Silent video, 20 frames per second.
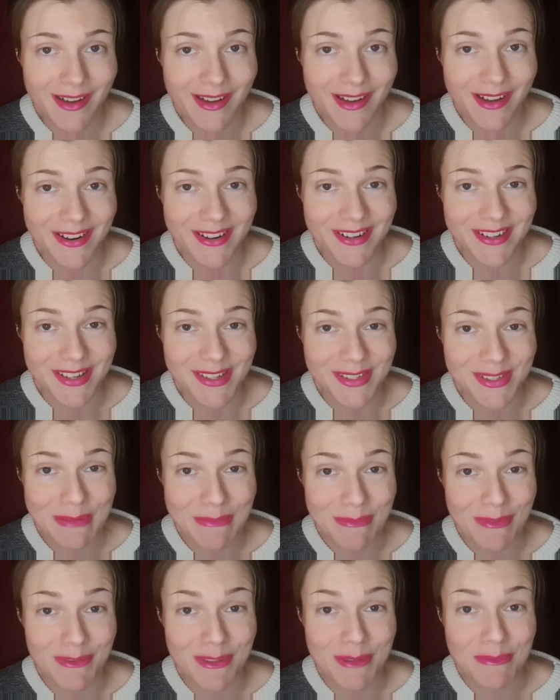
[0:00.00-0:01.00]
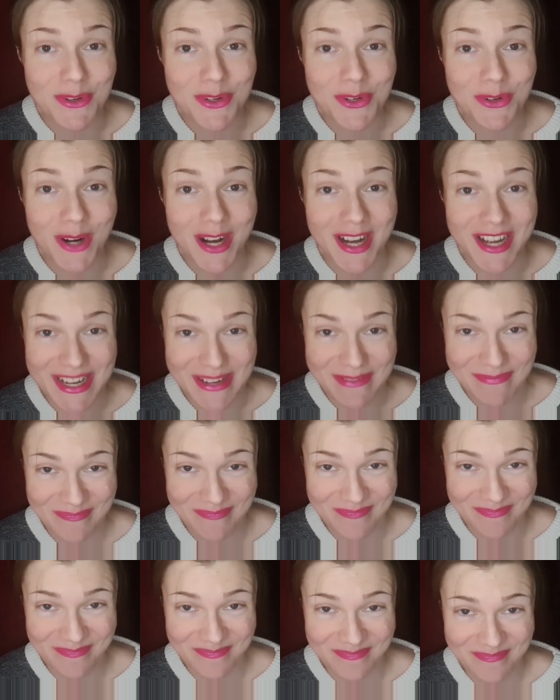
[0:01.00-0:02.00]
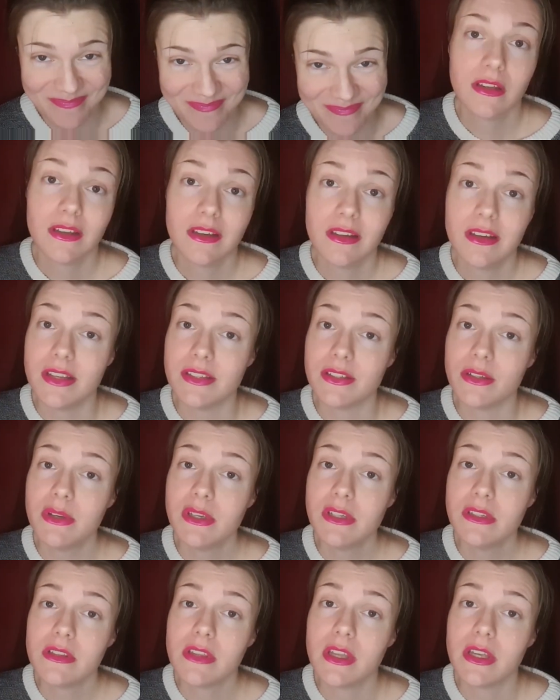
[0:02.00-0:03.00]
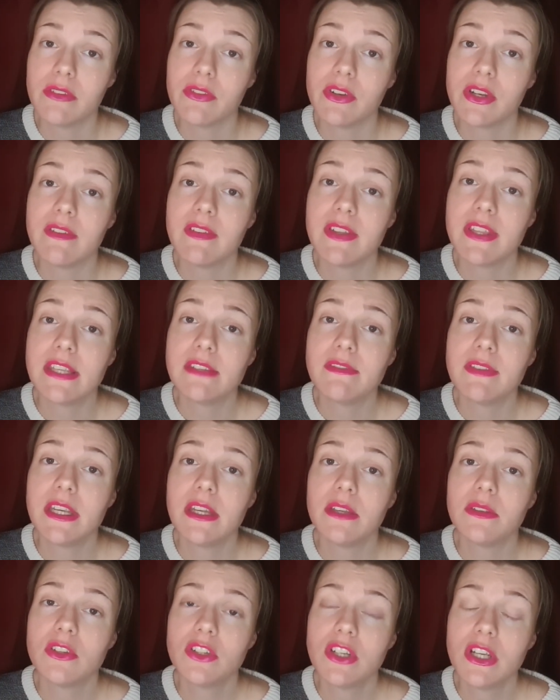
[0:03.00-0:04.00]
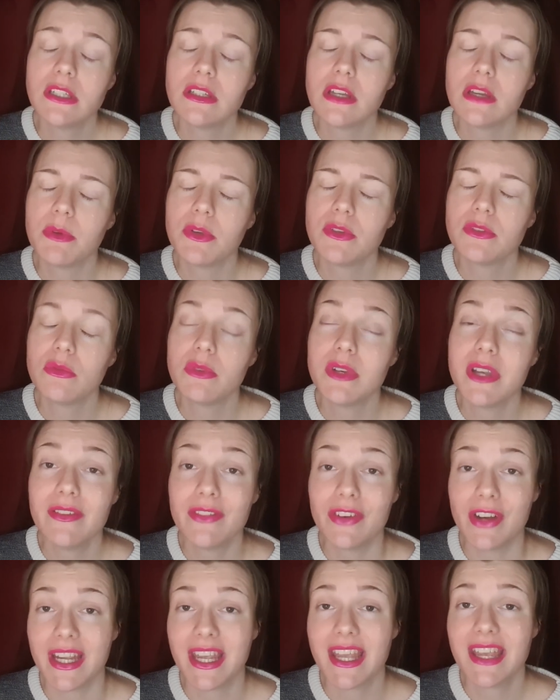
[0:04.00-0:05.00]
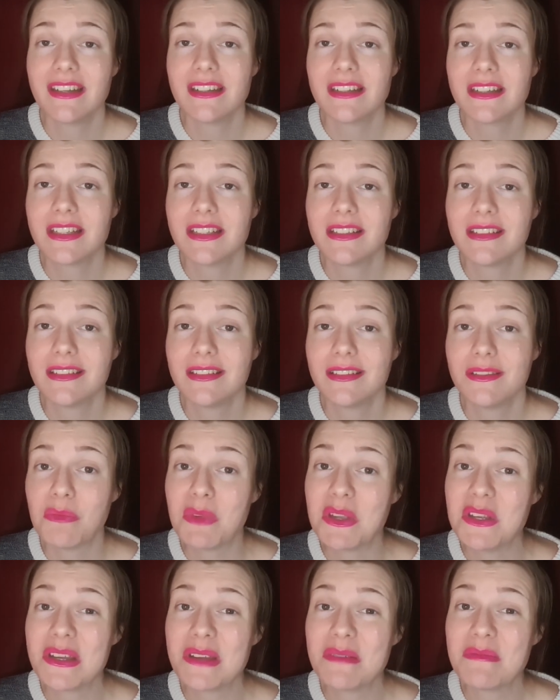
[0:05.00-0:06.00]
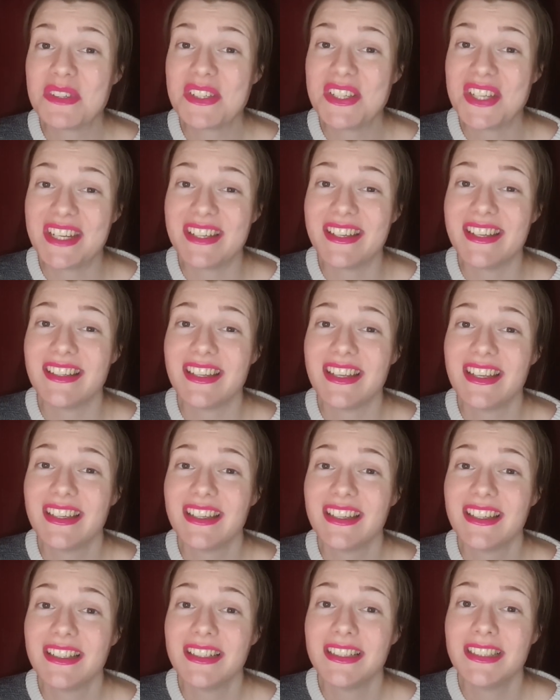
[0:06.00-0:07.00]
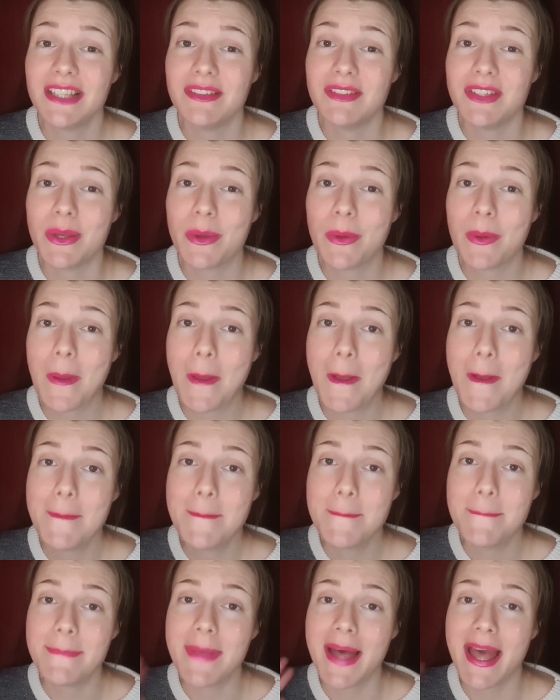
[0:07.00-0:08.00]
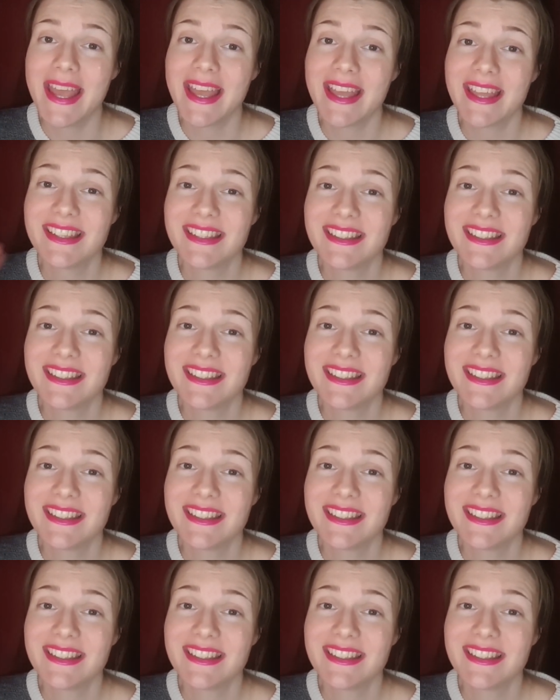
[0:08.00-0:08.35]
Hard as some of them try. As always, thank you for giving these videos a shot. I post whenever I can. Meantime, take it easy. Bless you. Bye.